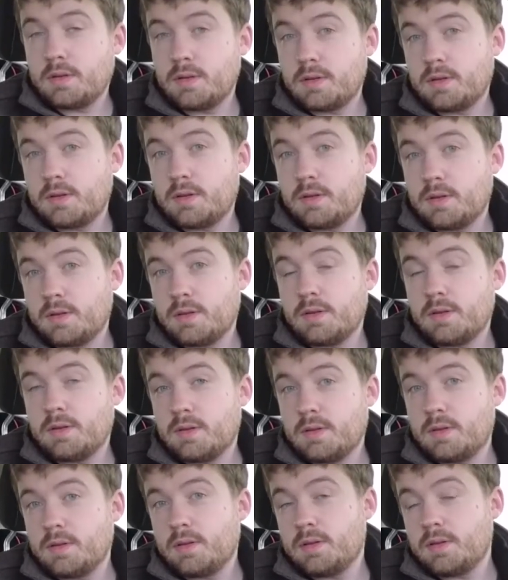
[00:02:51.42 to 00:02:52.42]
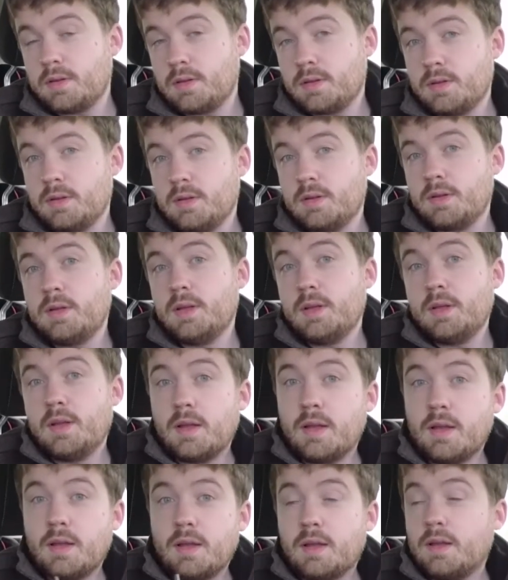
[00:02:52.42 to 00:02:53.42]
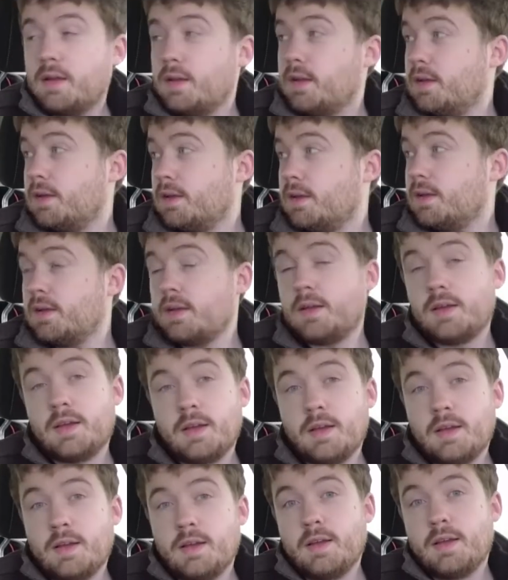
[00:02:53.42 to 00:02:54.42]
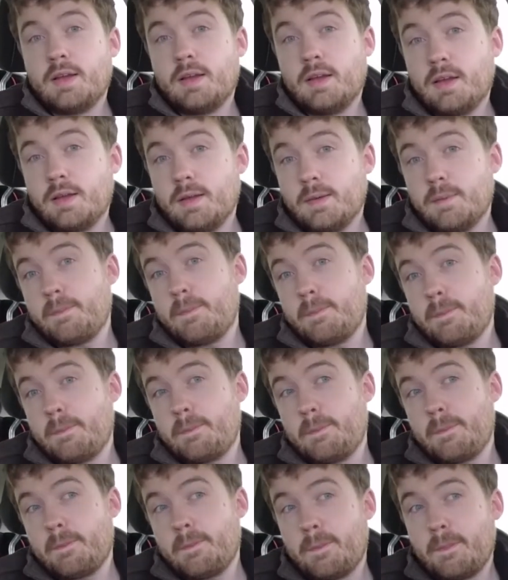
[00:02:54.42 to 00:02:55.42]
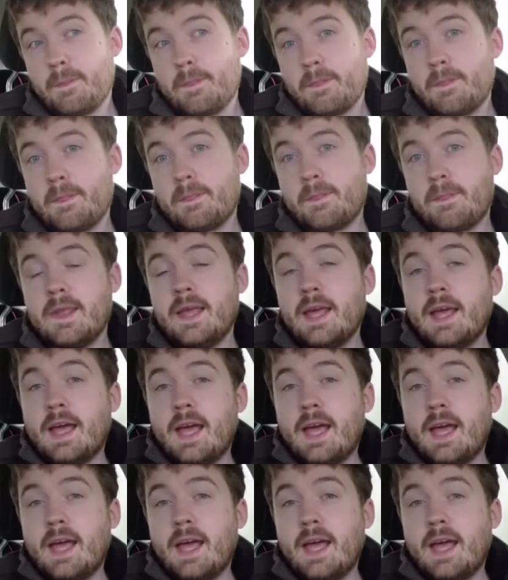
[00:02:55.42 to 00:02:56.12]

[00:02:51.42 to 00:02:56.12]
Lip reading: The person shown says nothing.